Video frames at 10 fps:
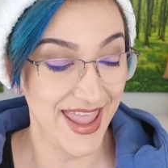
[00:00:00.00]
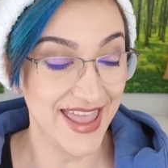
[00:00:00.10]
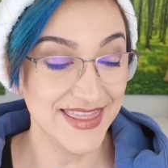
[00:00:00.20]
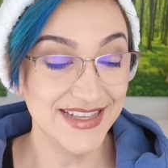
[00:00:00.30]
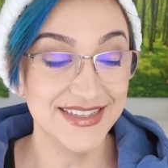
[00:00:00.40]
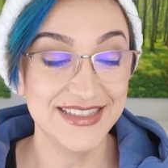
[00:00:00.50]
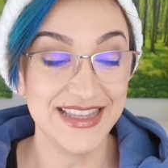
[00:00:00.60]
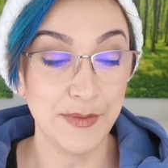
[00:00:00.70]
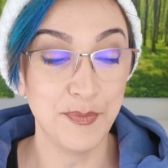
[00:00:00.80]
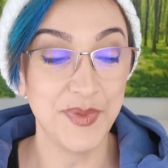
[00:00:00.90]
And this is
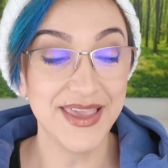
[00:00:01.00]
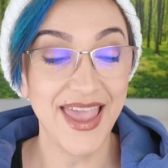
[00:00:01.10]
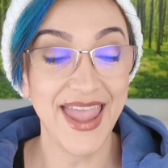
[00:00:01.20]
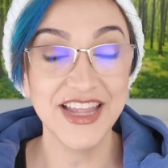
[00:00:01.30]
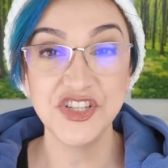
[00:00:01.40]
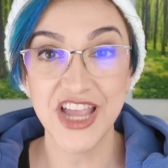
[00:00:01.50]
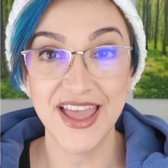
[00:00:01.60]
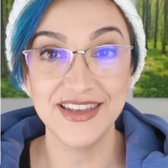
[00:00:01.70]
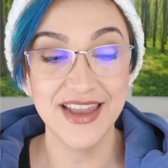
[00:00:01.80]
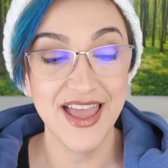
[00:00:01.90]
the
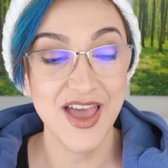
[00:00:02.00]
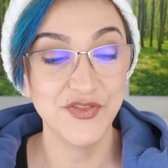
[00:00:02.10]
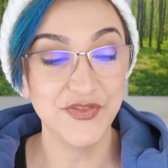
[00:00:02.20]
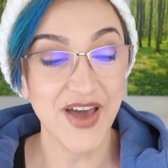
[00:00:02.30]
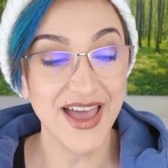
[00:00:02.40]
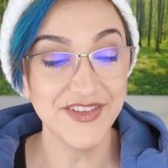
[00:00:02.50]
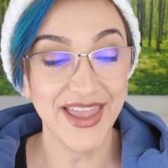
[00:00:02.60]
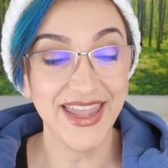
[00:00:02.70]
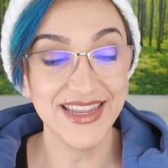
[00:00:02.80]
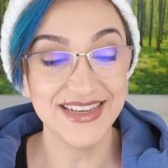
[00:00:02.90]
BHN
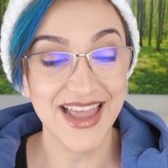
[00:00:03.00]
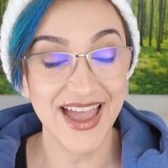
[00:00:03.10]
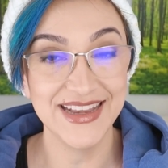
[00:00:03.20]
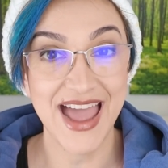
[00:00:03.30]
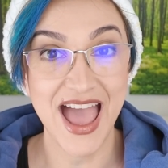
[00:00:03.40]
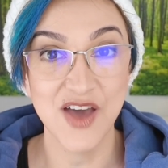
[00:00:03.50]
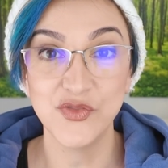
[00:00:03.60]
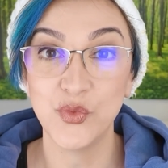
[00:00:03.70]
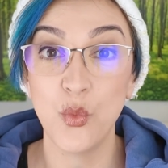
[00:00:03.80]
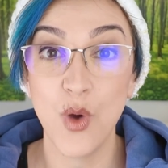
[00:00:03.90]

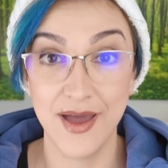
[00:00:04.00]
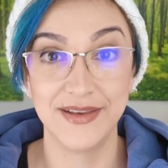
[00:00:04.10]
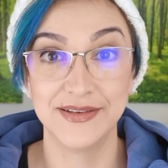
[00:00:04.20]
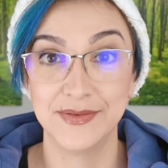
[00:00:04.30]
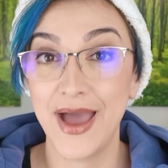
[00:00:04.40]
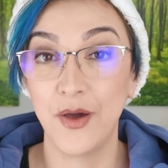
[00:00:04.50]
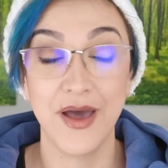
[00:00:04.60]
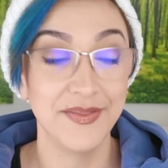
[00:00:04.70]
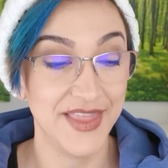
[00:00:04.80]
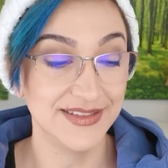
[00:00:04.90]
589F1.
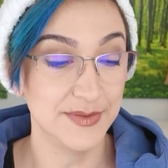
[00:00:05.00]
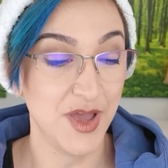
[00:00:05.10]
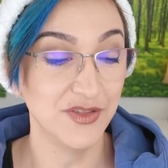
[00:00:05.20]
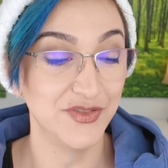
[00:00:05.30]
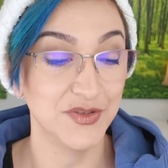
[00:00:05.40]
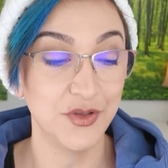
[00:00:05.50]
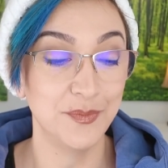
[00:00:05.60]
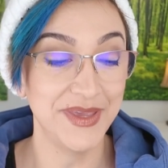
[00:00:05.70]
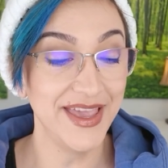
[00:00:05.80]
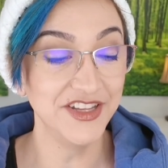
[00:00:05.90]
Wow, that's a mouthful. So
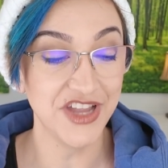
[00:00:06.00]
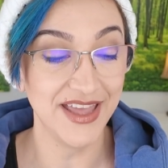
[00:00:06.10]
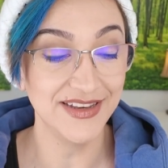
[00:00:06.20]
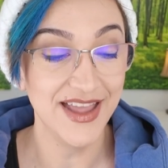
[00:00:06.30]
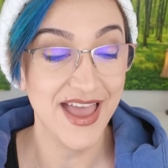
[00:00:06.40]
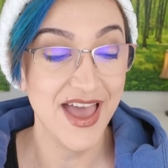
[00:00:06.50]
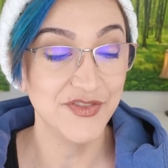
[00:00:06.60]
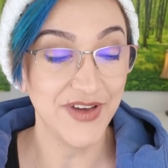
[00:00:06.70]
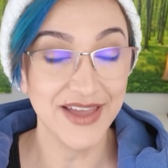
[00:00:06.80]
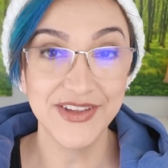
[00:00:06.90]
BHN
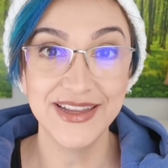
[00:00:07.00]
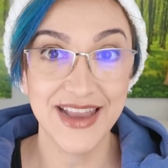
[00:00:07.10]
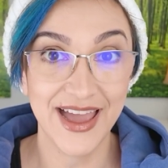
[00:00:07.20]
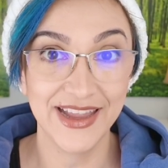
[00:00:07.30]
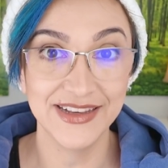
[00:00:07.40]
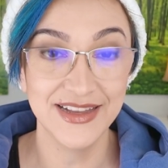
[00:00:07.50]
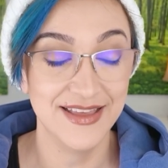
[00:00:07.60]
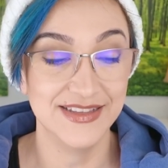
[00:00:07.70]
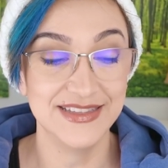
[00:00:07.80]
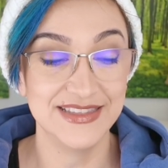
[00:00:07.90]
589,
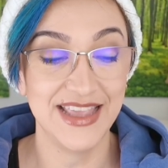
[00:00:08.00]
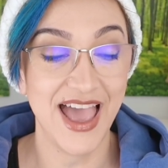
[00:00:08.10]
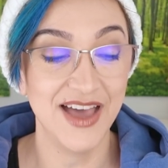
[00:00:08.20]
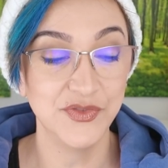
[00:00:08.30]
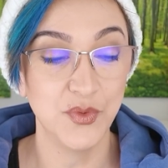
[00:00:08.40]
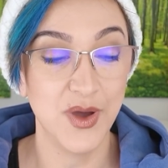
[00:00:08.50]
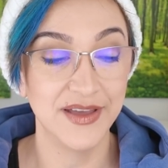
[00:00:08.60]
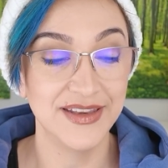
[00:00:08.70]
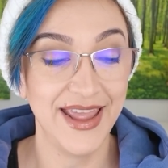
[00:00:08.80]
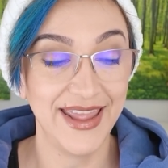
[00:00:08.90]
this is the
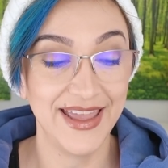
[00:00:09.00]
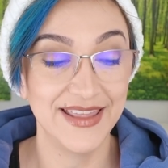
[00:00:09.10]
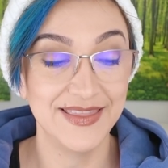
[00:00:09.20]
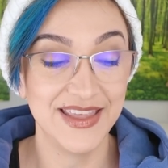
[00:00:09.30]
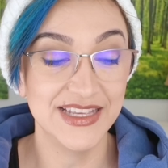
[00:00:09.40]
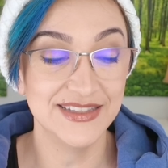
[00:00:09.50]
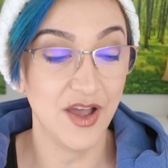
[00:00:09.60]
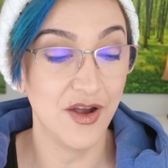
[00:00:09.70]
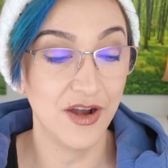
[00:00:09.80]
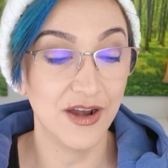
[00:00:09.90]
F1, and these
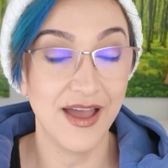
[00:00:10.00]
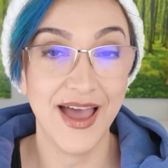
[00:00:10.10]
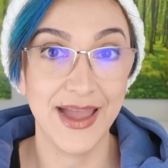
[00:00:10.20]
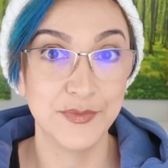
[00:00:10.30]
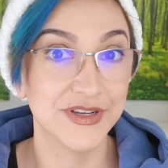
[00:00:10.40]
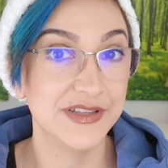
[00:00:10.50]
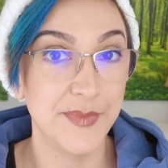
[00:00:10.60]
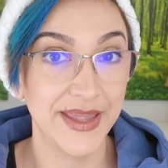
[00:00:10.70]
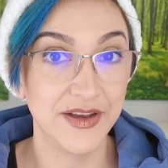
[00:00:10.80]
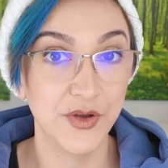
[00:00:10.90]
are a hybrid
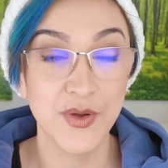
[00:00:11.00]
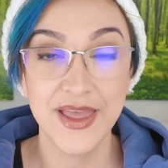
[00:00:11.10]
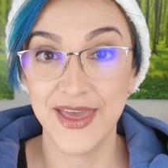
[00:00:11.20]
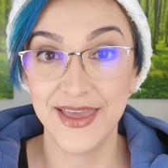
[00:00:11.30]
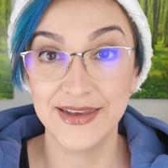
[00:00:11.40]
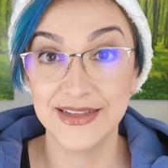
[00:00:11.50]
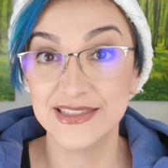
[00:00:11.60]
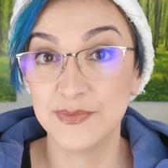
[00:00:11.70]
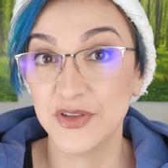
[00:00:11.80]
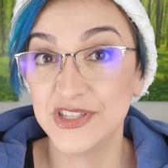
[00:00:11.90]
tomato that
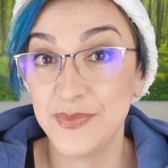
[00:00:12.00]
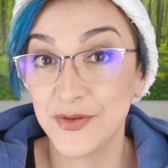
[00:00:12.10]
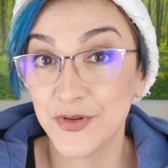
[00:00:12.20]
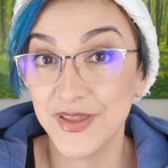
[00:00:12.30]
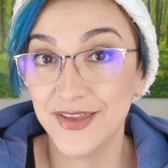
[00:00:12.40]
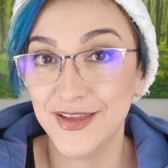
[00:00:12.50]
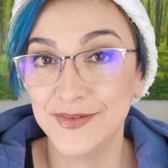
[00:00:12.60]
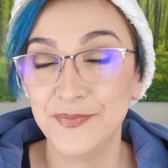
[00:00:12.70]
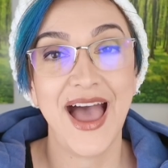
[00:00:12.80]
is supposed to be really good.